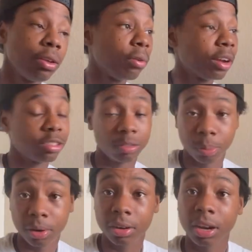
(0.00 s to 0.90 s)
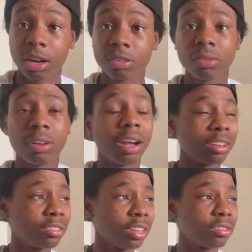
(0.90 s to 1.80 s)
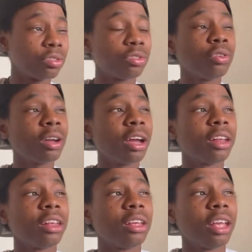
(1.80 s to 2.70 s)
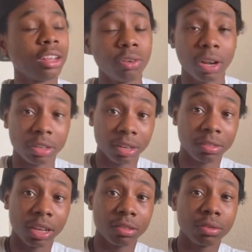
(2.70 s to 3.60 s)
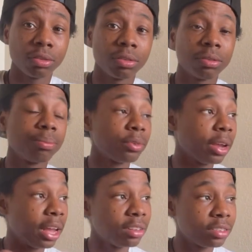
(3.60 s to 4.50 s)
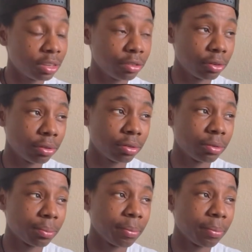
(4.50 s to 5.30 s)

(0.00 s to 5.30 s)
You got your spirit guides, you got your senses, you got you got your ancestors, your ancestors.